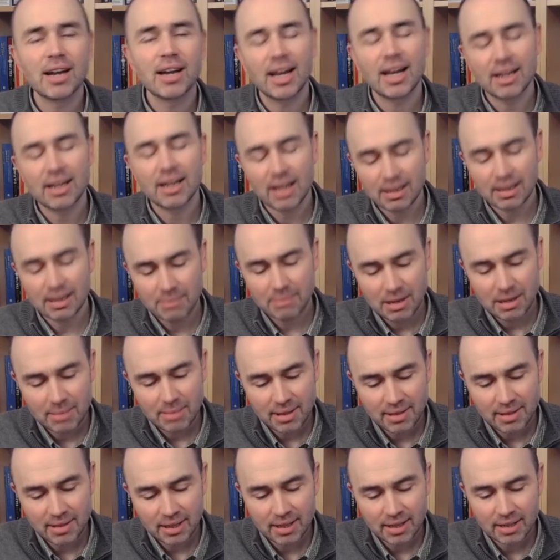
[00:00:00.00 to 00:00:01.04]
and maybe
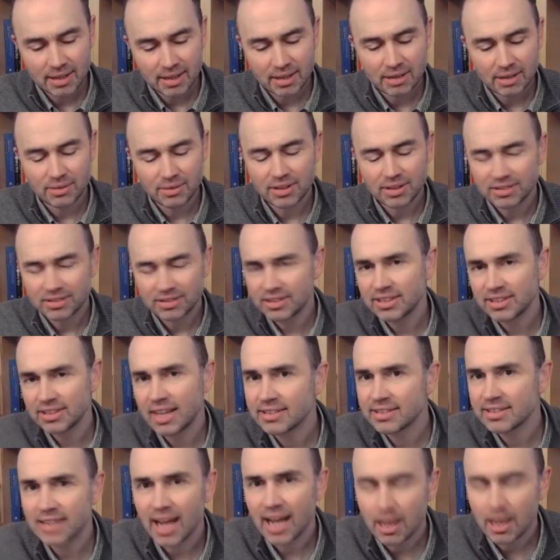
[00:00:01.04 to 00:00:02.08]
thinking, you know, this
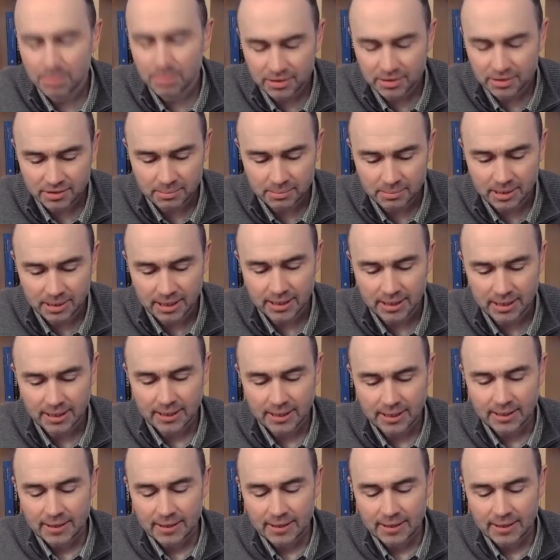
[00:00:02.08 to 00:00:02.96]
hasn't happened to me.